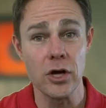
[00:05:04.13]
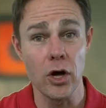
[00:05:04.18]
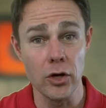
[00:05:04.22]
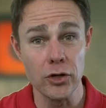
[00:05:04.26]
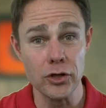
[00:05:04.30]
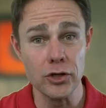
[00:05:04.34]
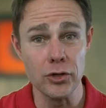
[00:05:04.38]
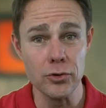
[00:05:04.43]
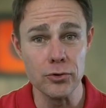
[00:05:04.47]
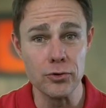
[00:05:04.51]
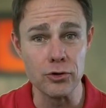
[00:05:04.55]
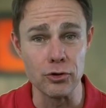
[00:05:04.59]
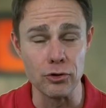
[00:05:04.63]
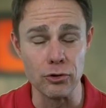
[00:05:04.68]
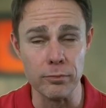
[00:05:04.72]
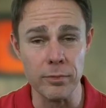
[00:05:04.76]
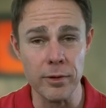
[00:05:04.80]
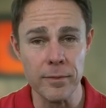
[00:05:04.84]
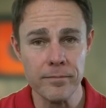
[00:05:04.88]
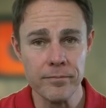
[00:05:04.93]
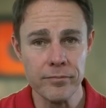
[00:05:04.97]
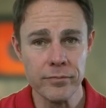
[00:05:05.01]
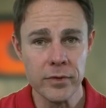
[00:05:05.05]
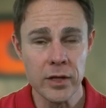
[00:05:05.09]
on YouTube.
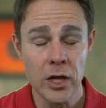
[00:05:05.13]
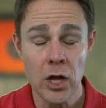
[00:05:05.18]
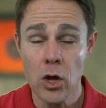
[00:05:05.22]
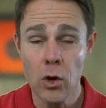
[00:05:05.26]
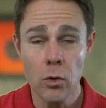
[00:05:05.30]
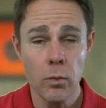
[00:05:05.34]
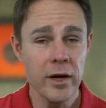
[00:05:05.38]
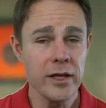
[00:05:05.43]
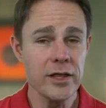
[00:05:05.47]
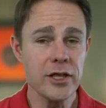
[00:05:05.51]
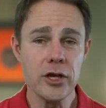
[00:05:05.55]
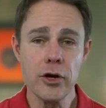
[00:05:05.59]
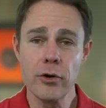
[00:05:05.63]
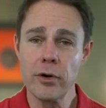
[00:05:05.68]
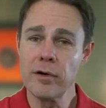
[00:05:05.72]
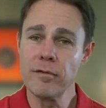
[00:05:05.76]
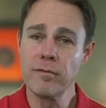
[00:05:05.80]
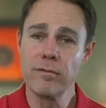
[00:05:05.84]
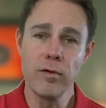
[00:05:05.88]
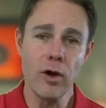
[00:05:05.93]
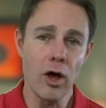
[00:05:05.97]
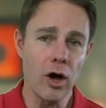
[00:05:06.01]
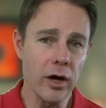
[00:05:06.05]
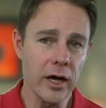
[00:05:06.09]
Whether you're a
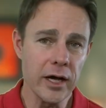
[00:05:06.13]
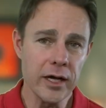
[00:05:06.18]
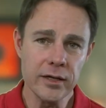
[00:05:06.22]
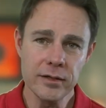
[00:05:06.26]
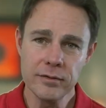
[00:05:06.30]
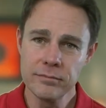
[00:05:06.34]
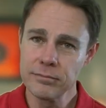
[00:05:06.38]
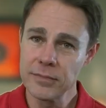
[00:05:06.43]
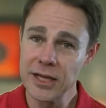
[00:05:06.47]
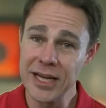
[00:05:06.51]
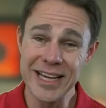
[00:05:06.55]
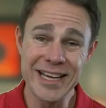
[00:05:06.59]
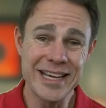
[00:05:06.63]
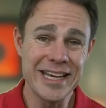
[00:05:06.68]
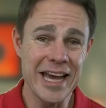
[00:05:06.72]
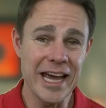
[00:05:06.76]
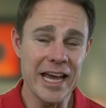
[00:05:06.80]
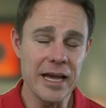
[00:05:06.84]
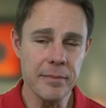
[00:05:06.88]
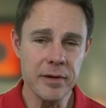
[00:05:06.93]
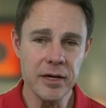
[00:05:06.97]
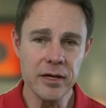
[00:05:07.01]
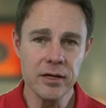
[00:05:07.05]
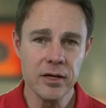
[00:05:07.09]
vlogger, a
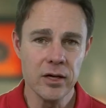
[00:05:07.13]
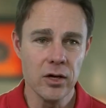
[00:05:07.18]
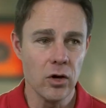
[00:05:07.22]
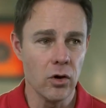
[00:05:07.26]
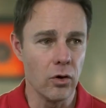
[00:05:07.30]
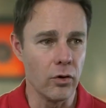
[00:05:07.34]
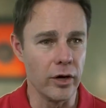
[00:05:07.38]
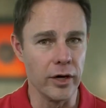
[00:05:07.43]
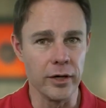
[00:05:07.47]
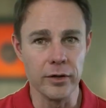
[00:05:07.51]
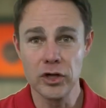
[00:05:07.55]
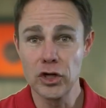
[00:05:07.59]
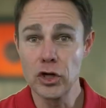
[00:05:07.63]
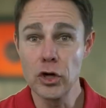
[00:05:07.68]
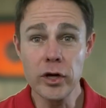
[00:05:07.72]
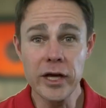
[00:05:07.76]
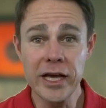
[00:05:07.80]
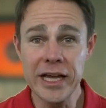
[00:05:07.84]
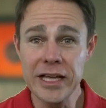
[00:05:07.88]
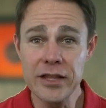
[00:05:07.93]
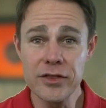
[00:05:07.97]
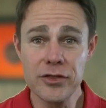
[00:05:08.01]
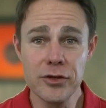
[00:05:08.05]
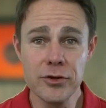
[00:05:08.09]
gamer, or a
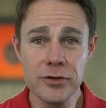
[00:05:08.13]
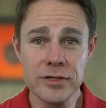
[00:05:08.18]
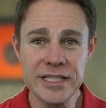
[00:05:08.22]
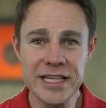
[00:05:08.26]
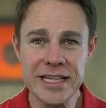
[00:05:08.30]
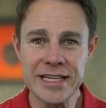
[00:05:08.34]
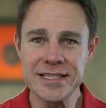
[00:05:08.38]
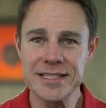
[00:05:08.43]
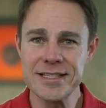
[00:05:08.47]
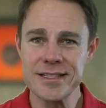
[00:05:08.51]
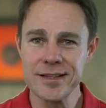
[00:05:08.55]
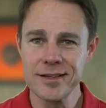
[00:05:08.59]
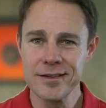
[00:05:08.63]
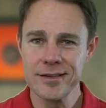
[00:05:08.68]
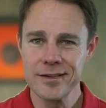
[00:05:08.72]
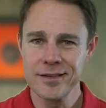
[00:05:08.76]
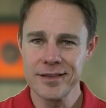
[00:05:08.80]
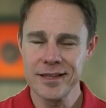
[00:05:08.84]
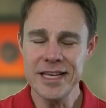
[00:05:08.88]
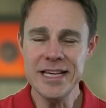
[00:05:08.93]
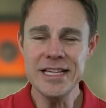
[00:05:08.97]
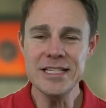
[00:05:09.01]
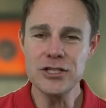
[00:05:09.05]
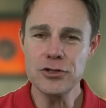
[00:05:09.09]
cooking enthusiast,
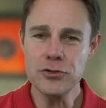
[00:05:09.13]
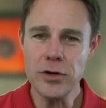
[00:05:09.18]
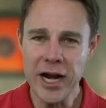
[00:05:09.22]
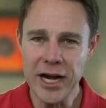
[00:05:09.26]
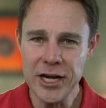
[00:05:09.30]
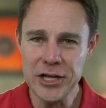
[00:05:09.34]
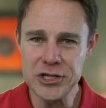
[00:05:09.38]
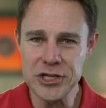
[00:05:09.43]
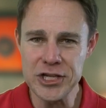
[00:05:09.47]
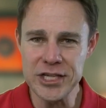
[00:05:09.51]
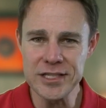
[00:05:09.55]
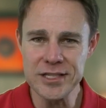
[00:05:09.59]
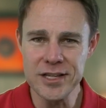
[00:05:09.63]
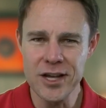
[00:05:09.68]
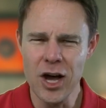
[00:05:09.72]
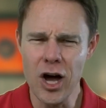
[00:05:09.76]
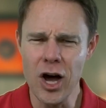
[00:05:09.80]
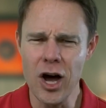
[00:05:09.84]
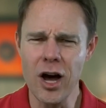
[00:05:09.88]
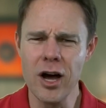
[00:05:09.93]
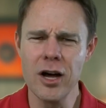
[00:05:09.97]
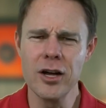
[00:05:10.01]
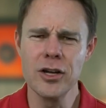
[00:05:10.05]
these strategies are